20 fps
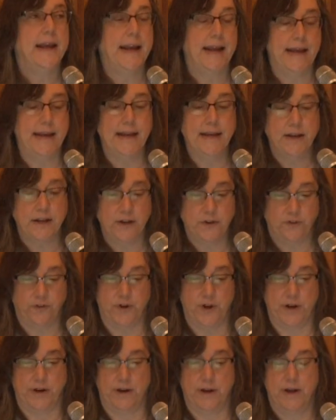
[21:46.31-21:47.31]
In
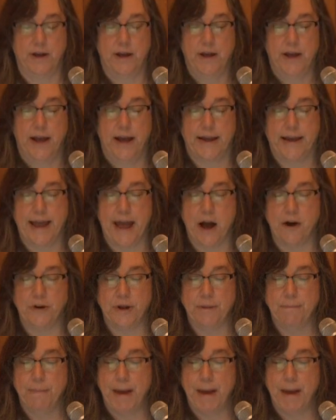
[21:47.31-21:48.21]
addition, a county